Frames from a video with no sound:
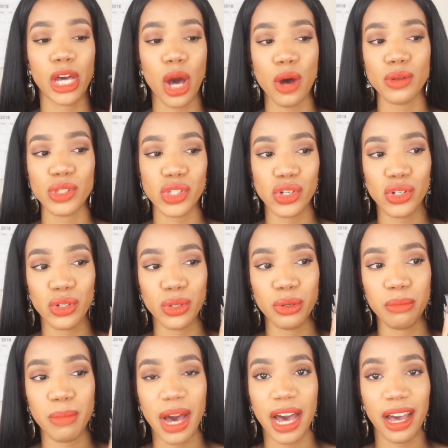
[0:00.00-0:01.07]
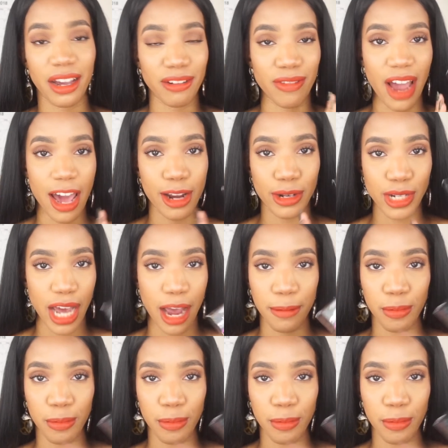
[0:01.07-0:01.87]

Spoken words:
go-to, my ride or die